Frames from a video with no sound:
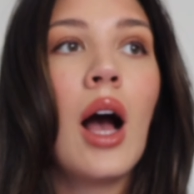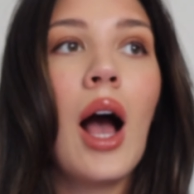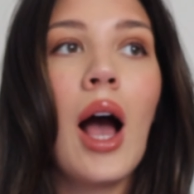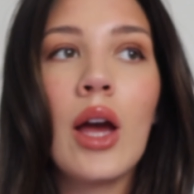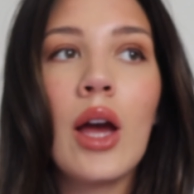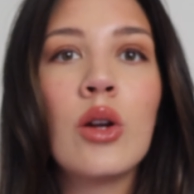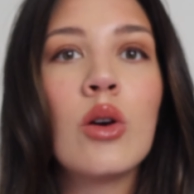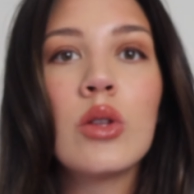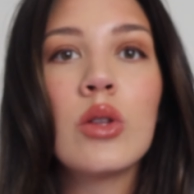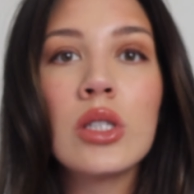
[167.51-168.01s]

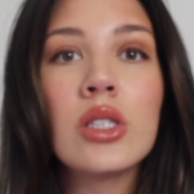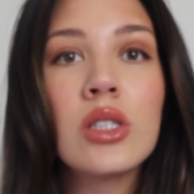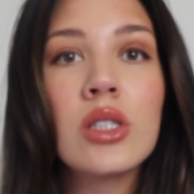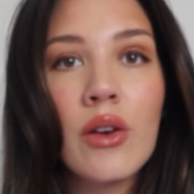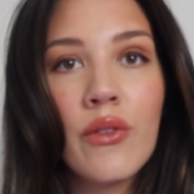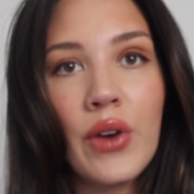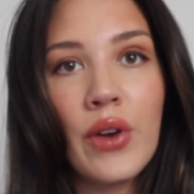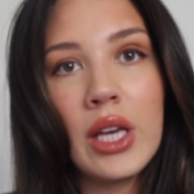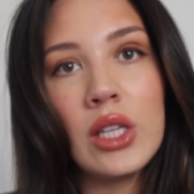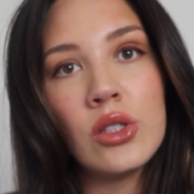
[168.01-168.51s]
I know this is
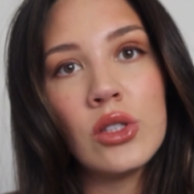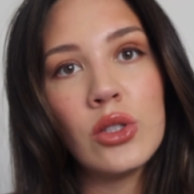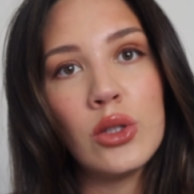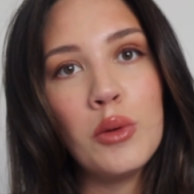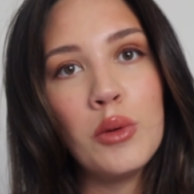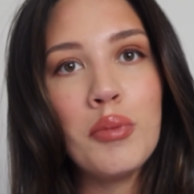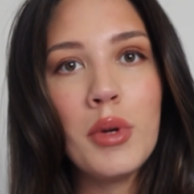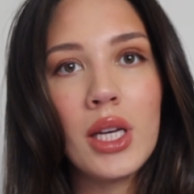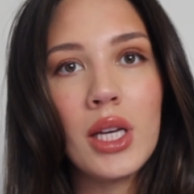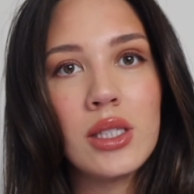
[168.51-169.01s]
a vain,
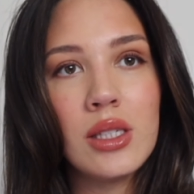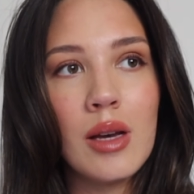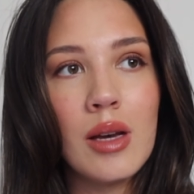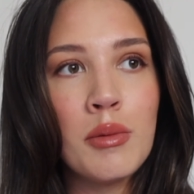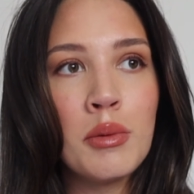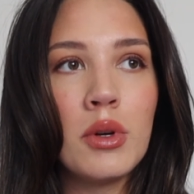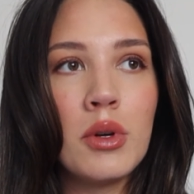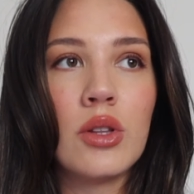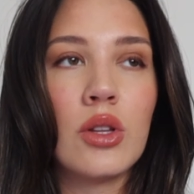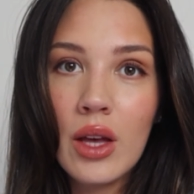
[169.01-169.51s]
stupid
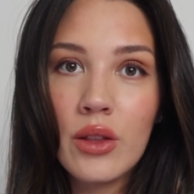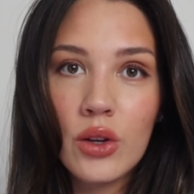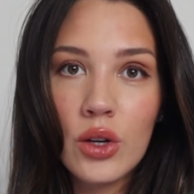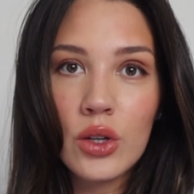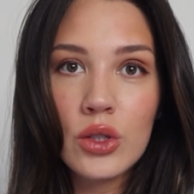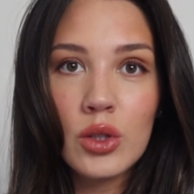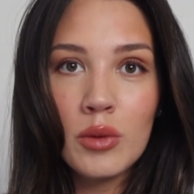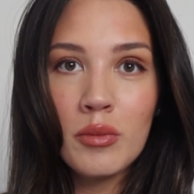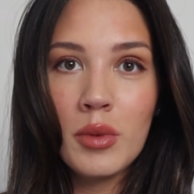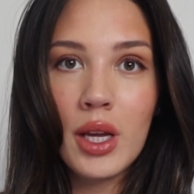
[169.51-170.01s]
example, and there
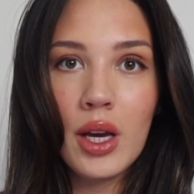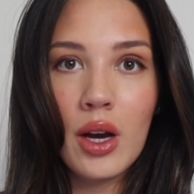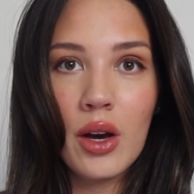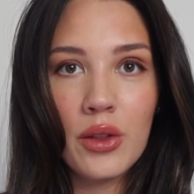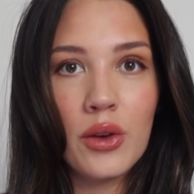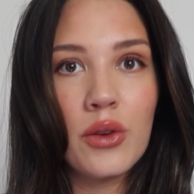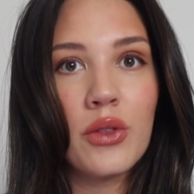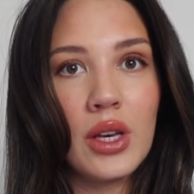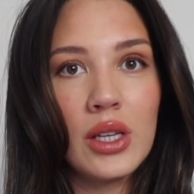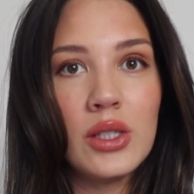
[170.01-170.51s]
are so many
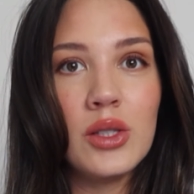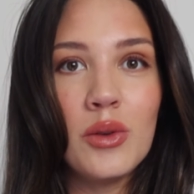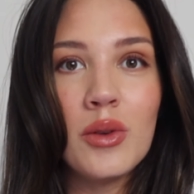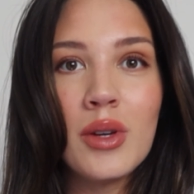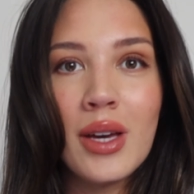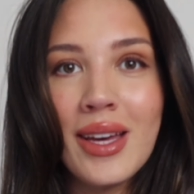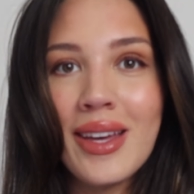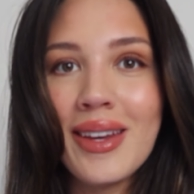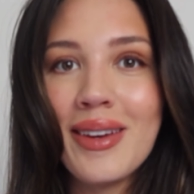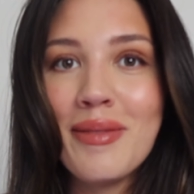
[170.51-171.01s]
other things you
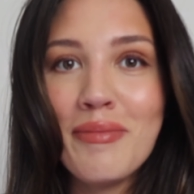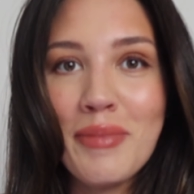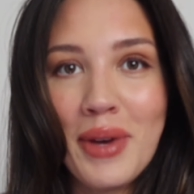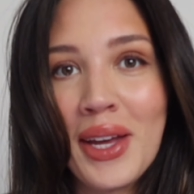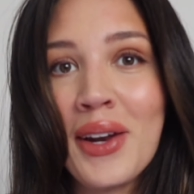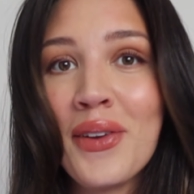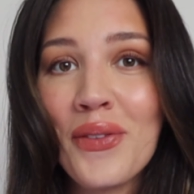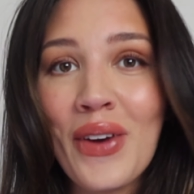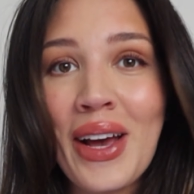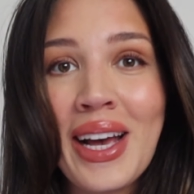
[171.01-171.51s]
can
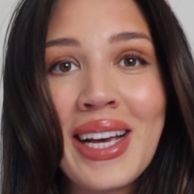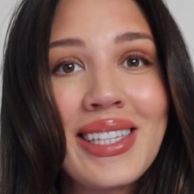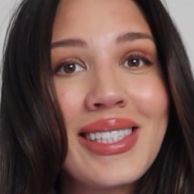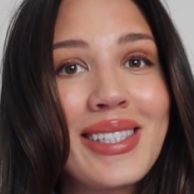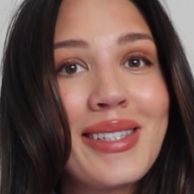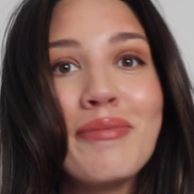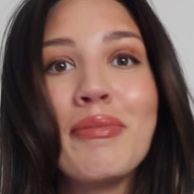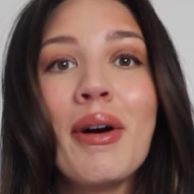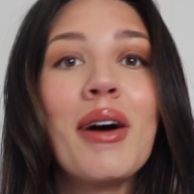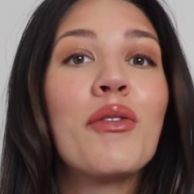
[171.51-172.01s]

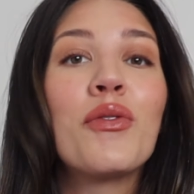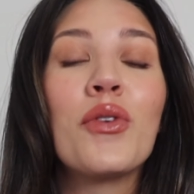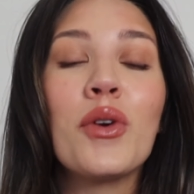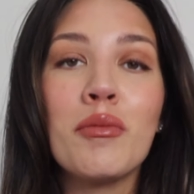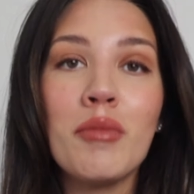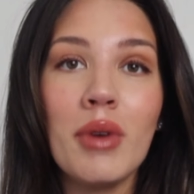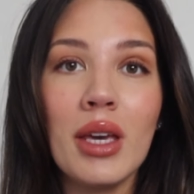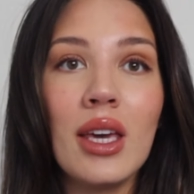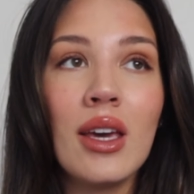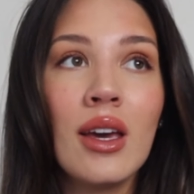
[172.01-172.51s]
manifest, but for
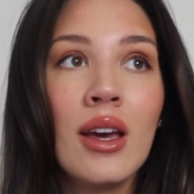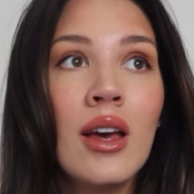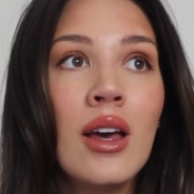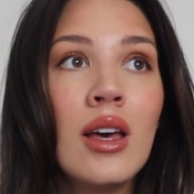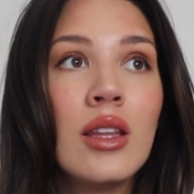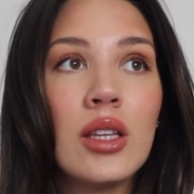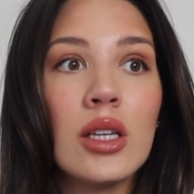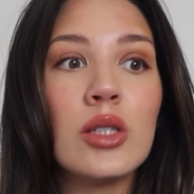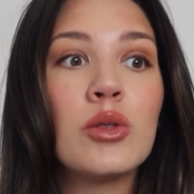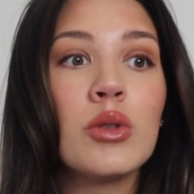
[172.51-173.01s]
me,
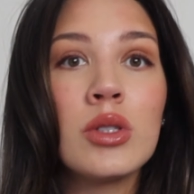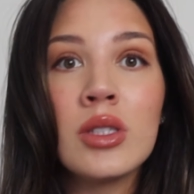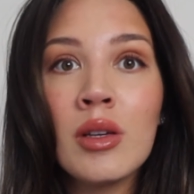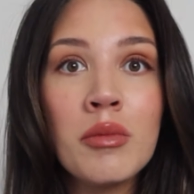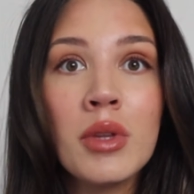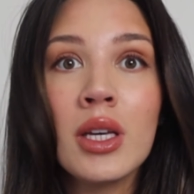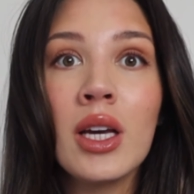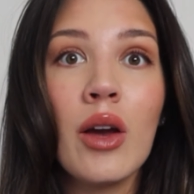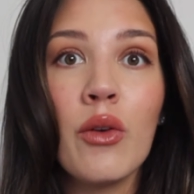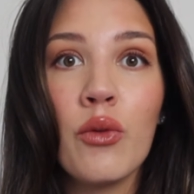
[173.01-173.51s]
this was
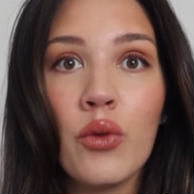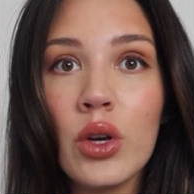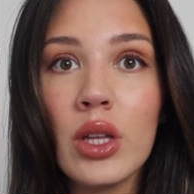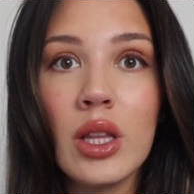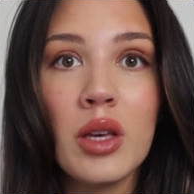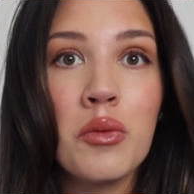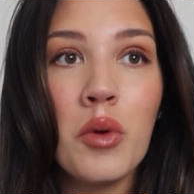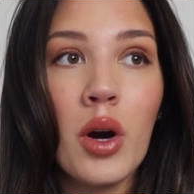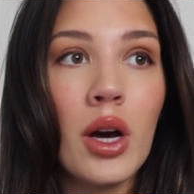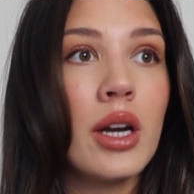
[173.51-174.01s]
something I
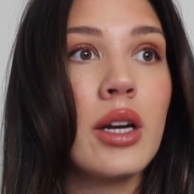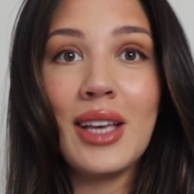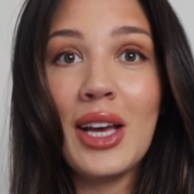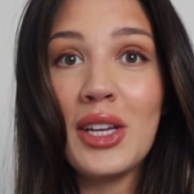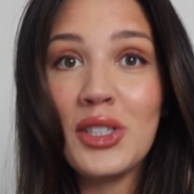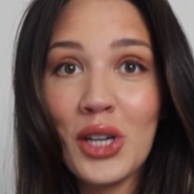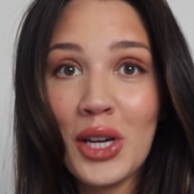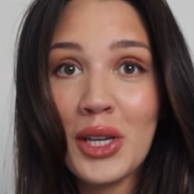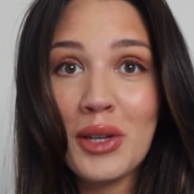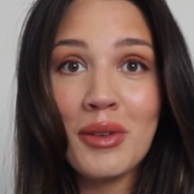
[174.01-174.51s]
really wanted,
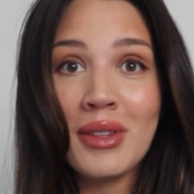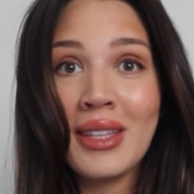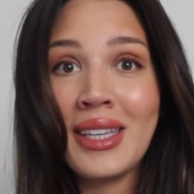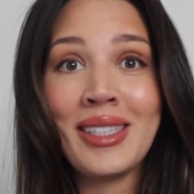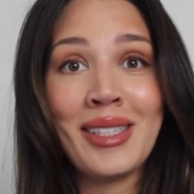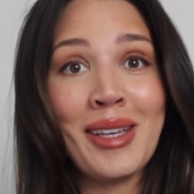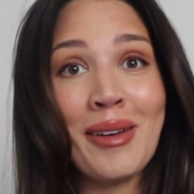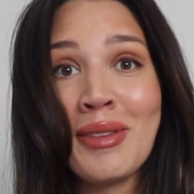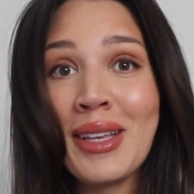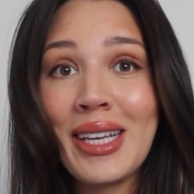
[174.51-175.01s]
and genuinely
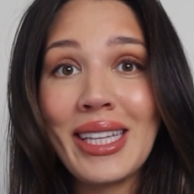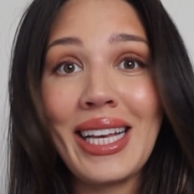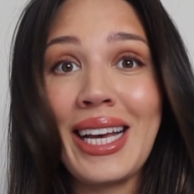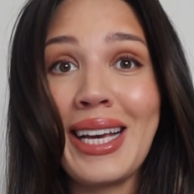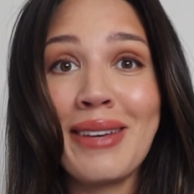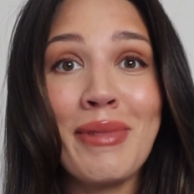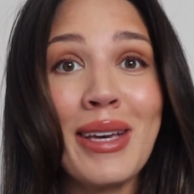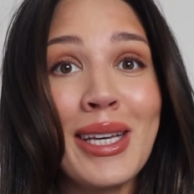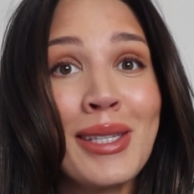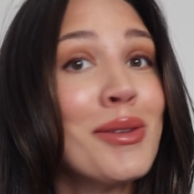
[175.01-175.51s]
something
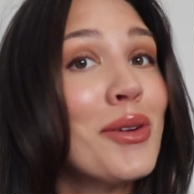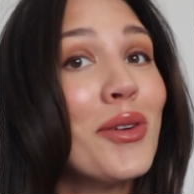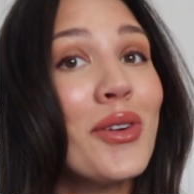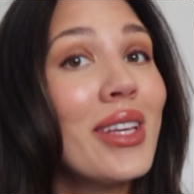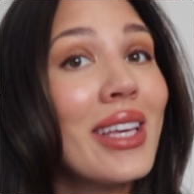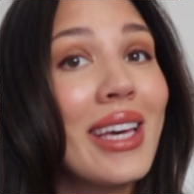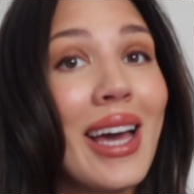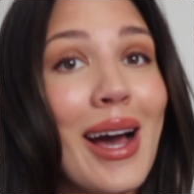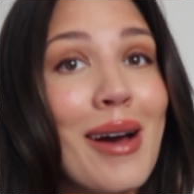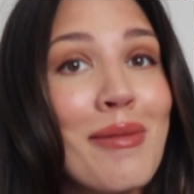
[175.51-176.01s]
that makes me
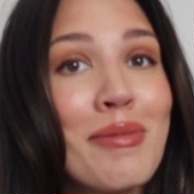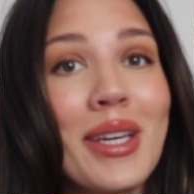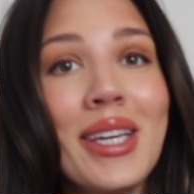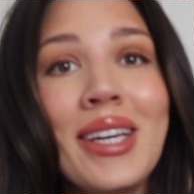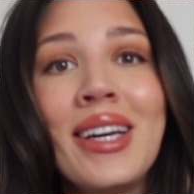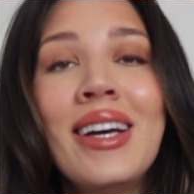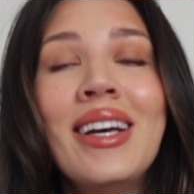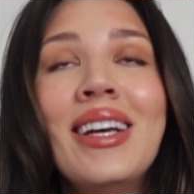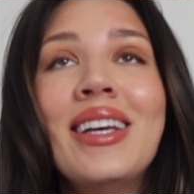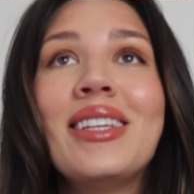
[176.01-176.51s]
really happy.